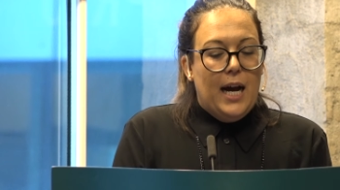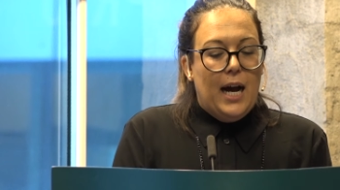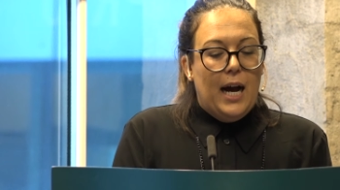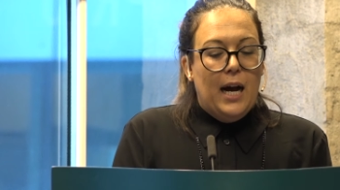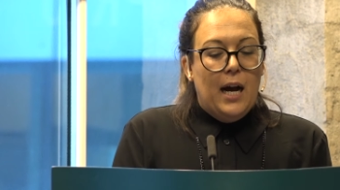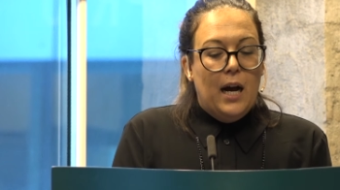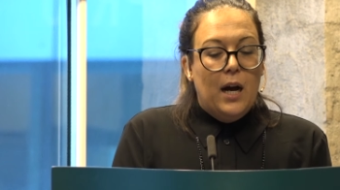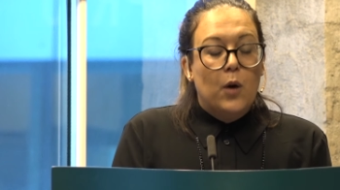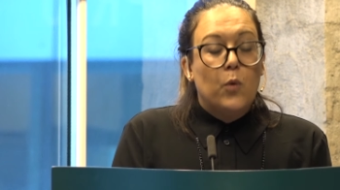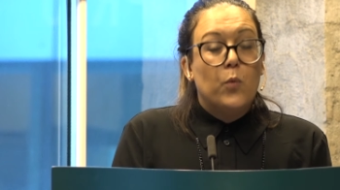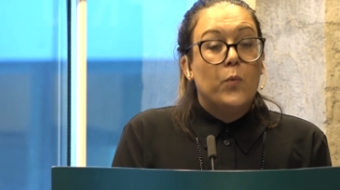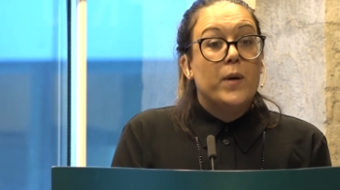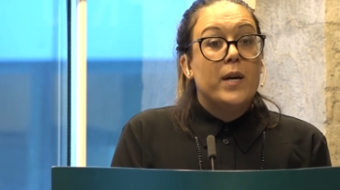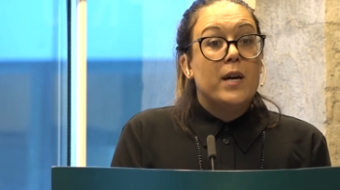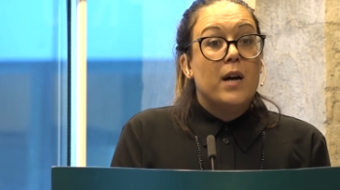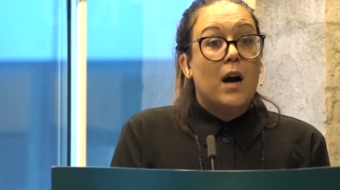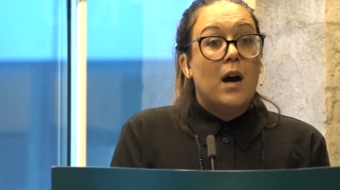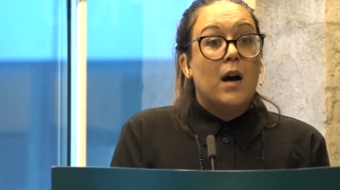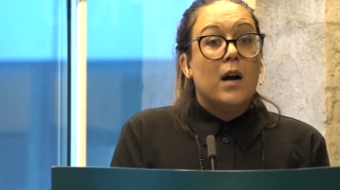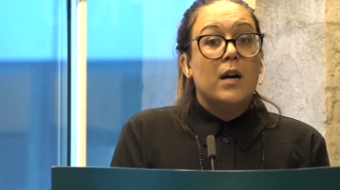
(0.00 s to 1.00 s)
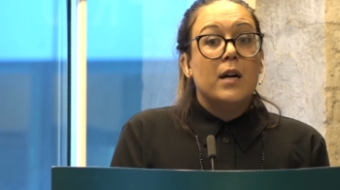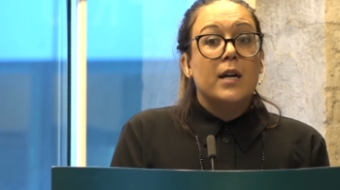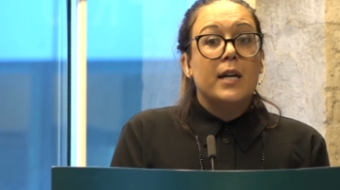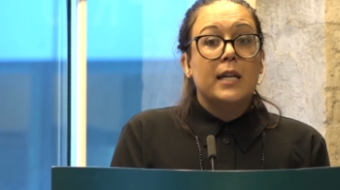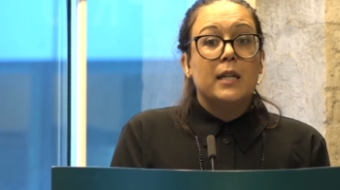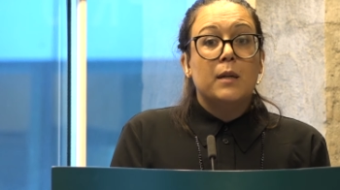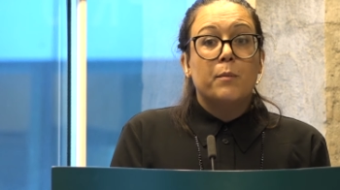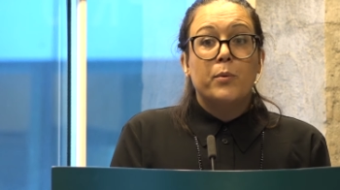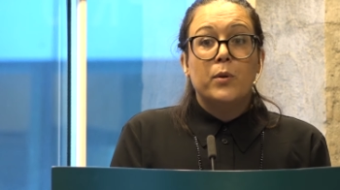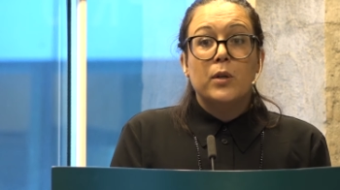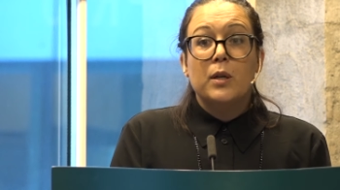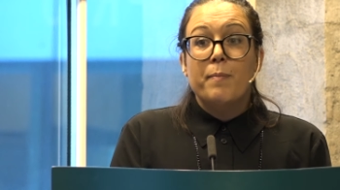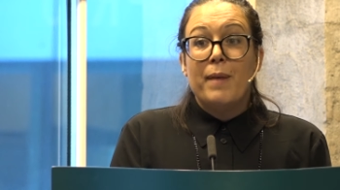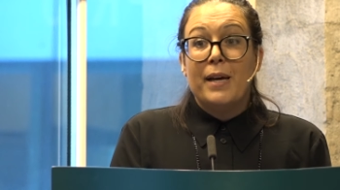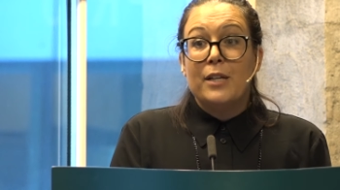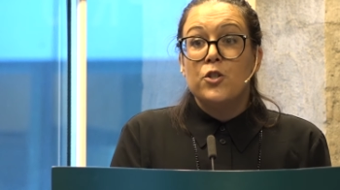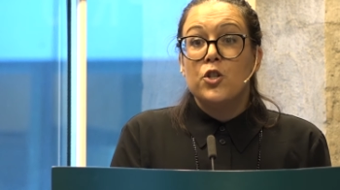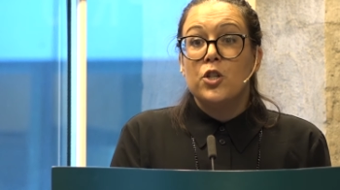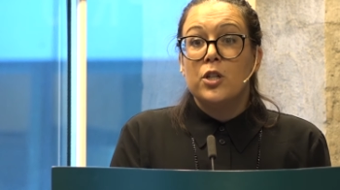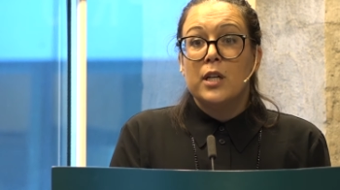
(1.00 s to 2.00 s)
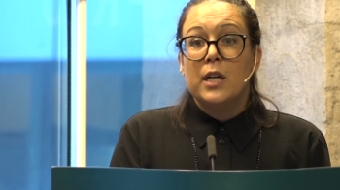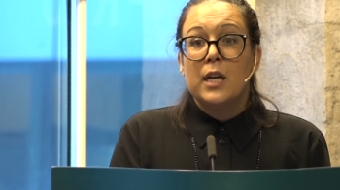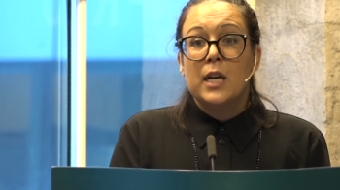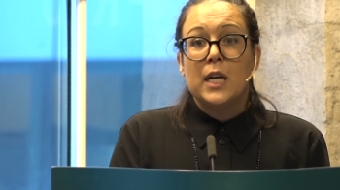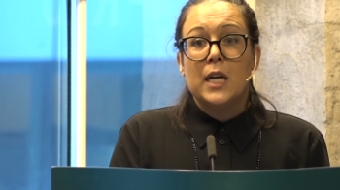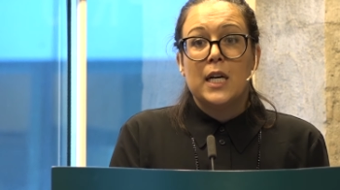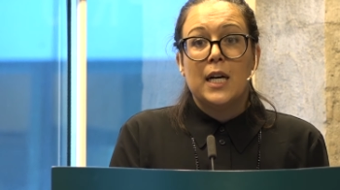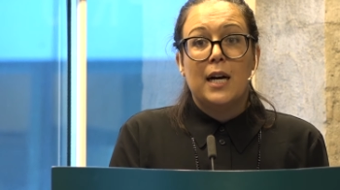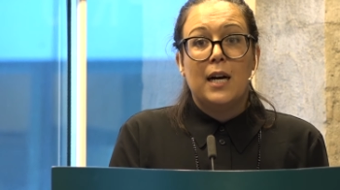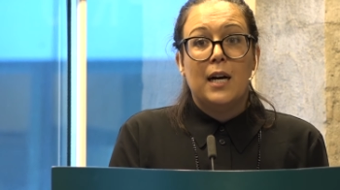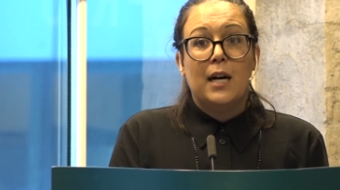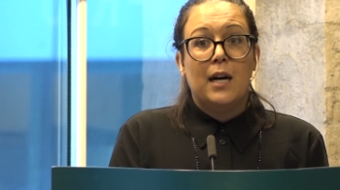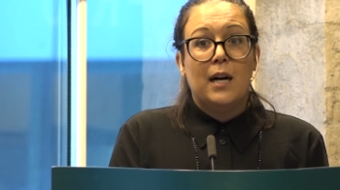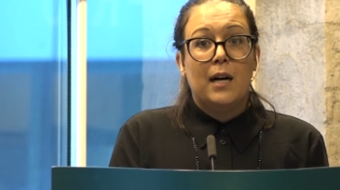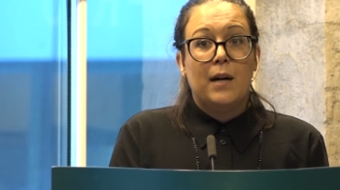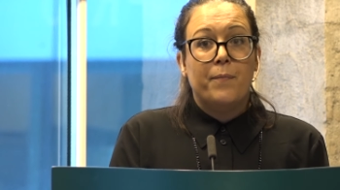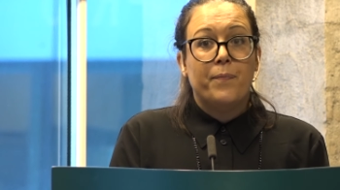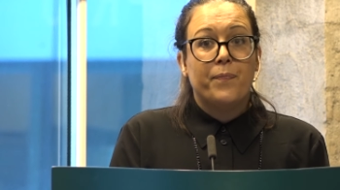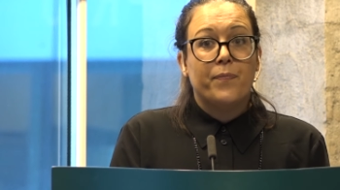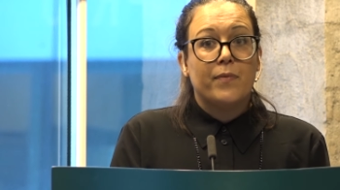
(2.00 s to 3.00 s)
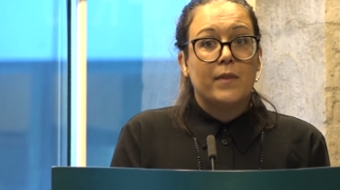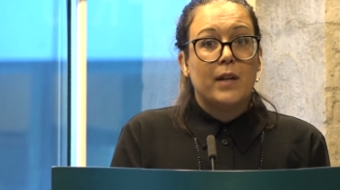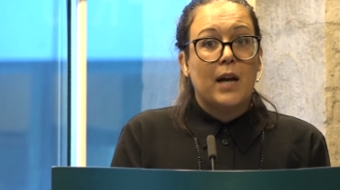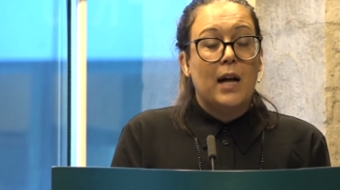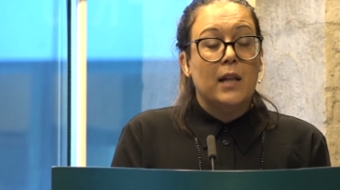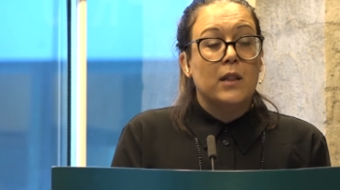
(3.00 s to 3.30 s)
Uh, we are in a book mentioning um,